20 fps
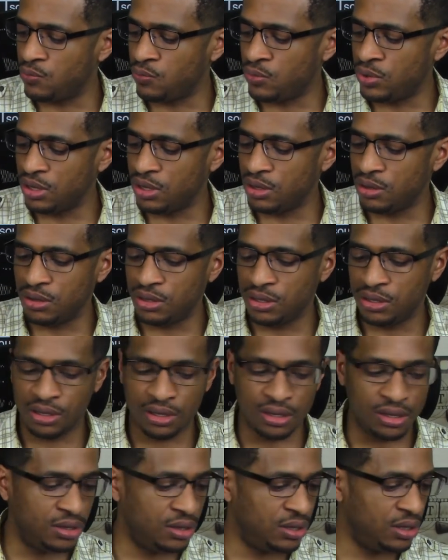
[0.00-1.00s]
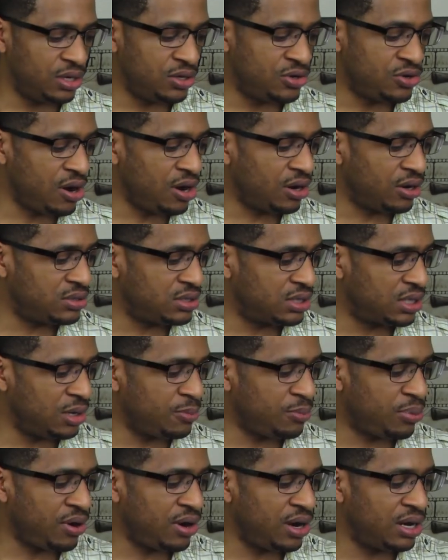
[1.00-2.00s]
one of the the the darker skinned
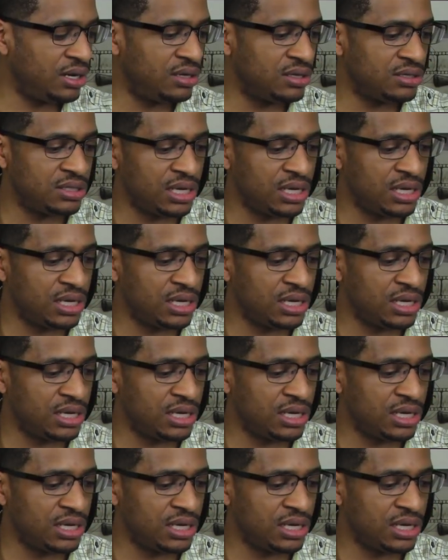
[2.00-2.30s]
party does